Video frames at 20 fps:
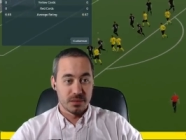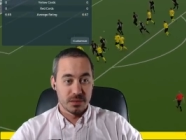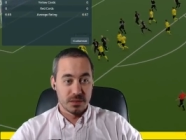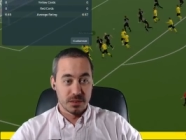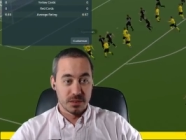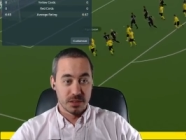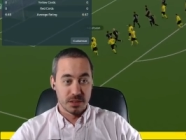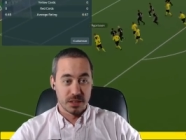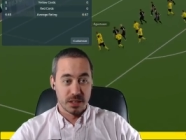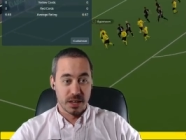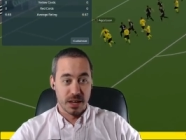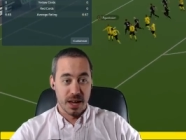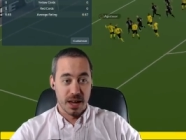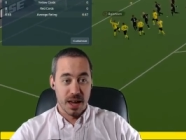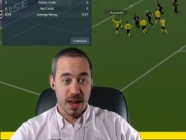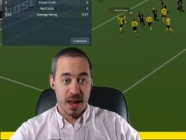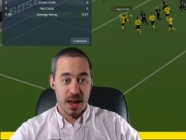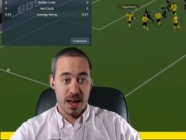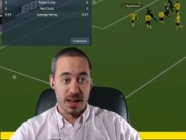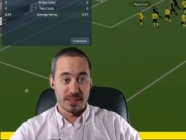
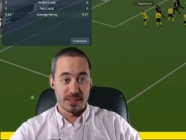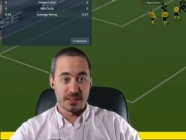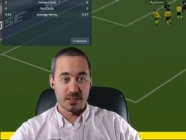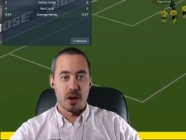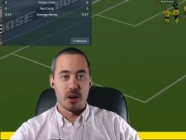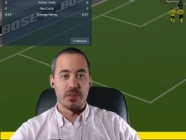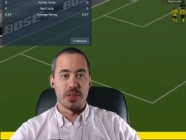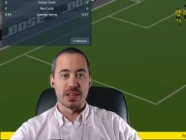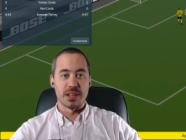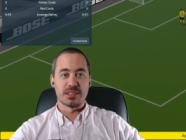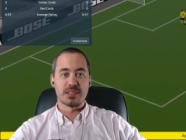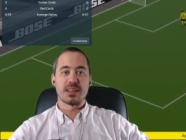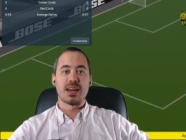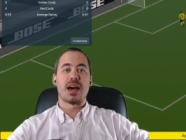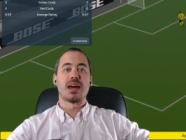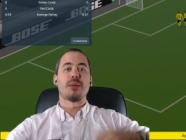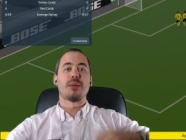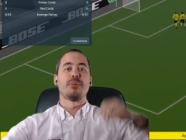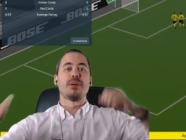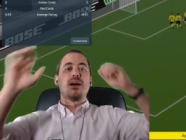Yes! Oh, that's
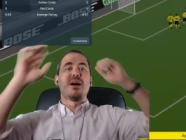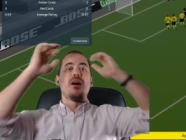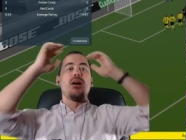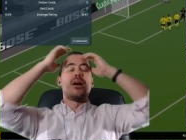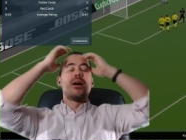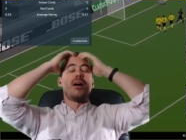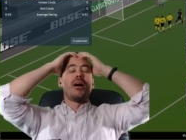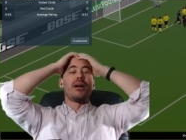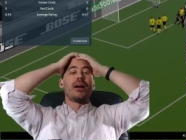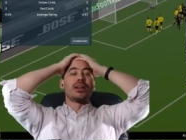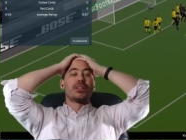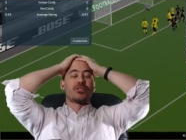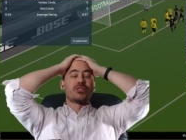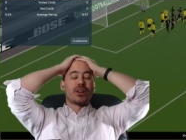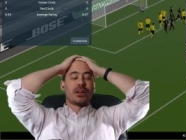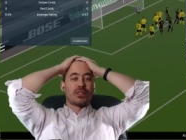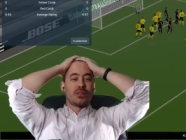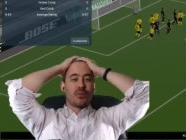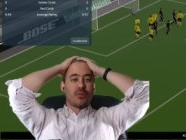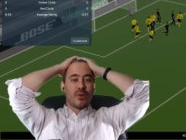gotta be. Oh, I
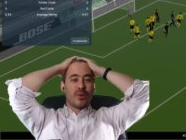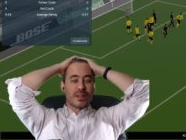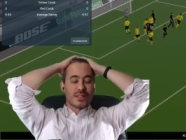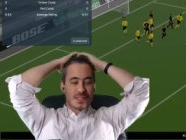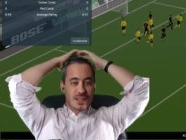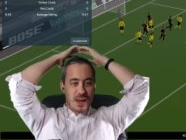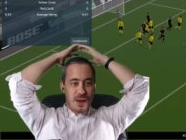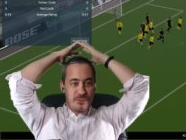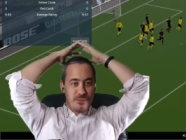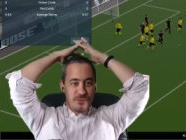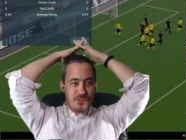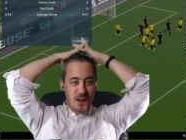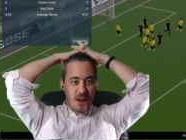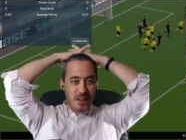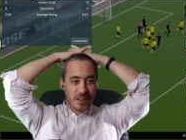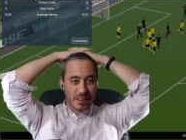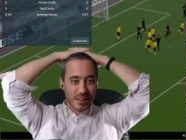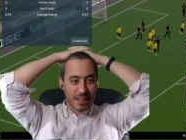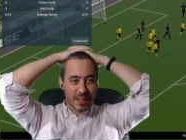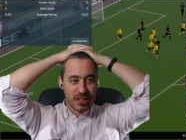tried to one-time
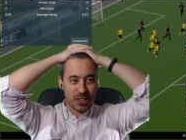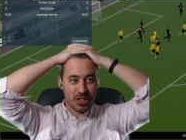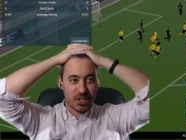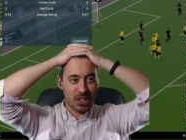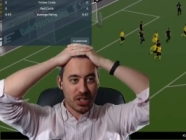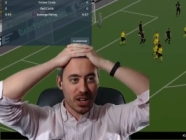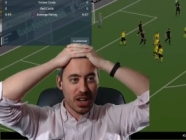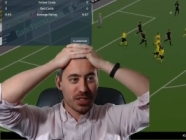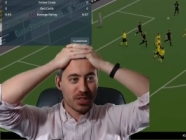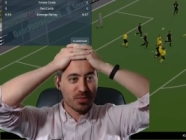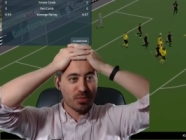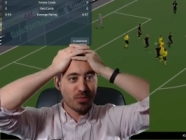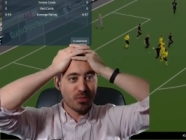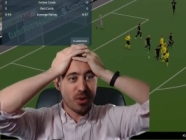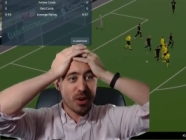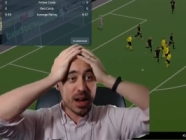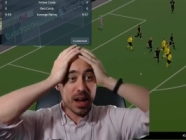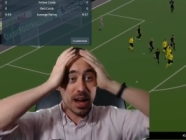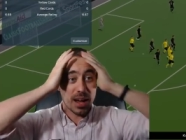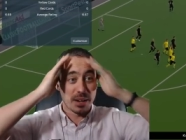volley it just
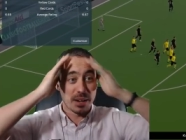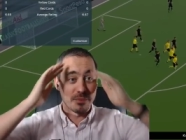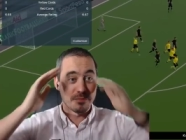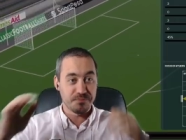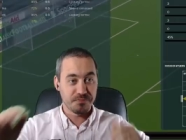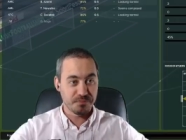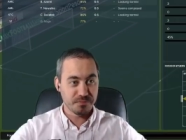wide.